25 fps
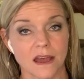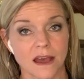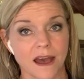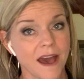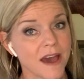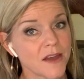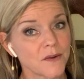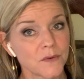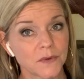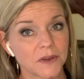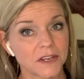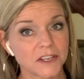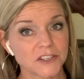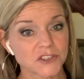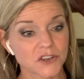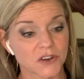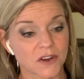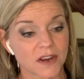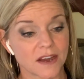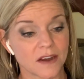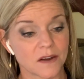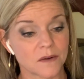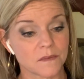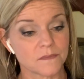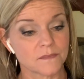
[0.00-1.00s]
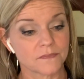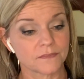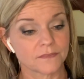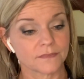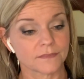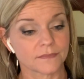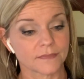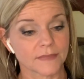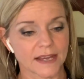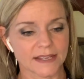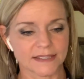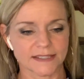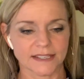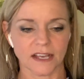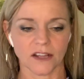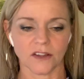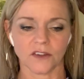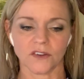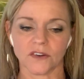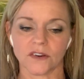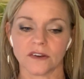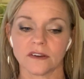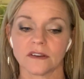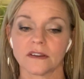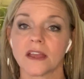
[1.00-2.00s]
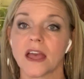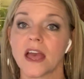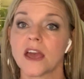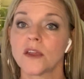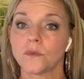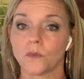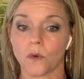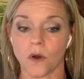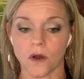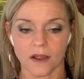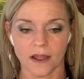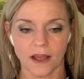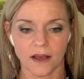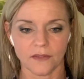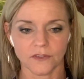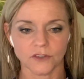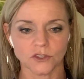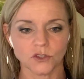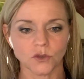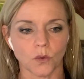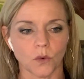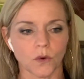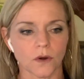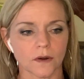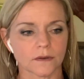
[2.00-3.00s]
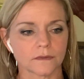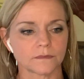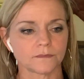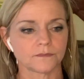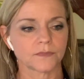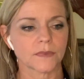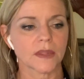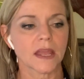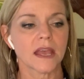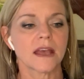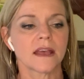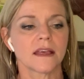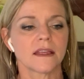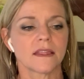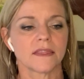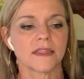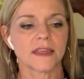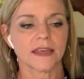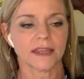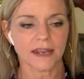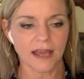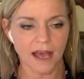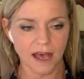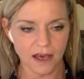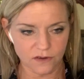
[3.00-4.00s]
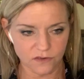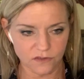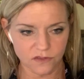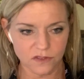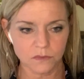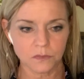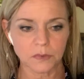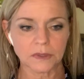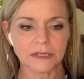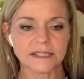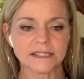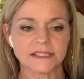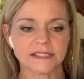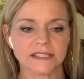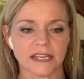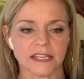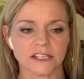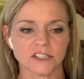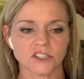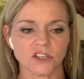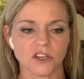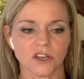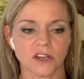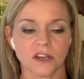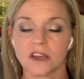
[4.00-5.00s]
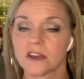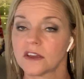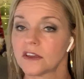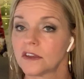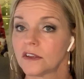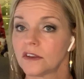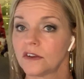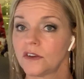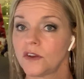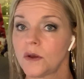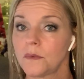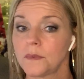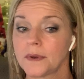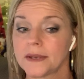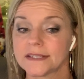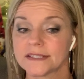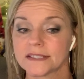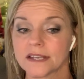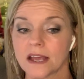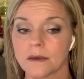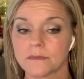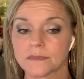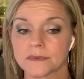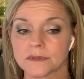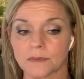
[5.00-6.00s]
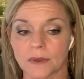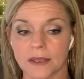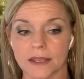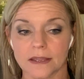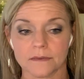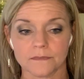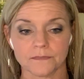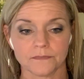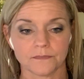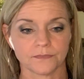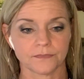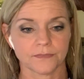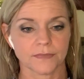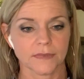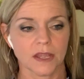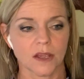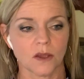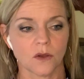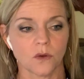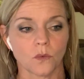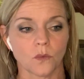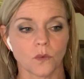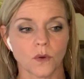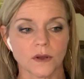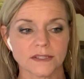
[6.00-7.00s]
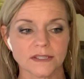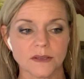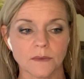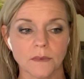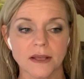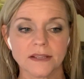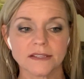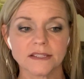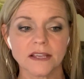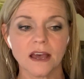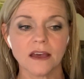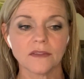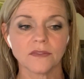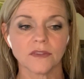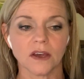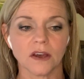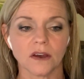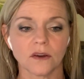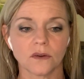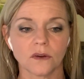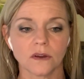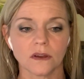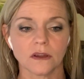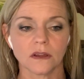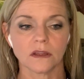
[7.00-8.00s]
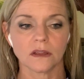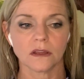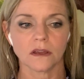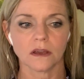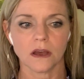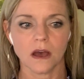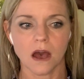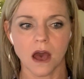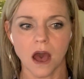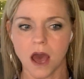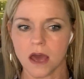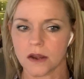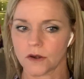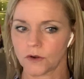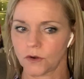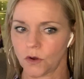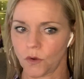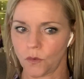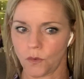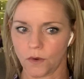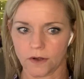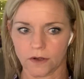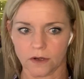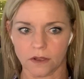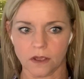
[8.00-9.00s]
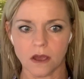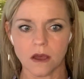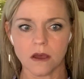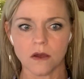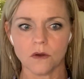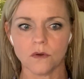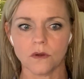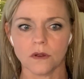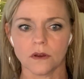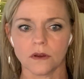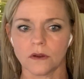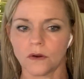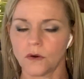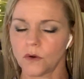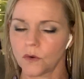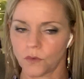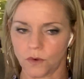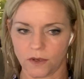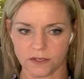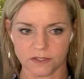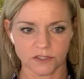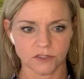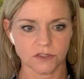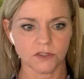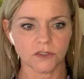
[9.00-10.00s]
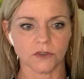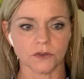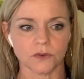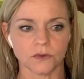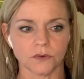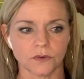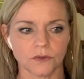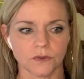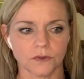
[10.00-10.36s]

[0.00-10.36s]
"I don't need your help," I tell her, and walk out the door. Then out of the police station. Nobody stops me. Once I'm outside, though, I don't know where to go or what to do.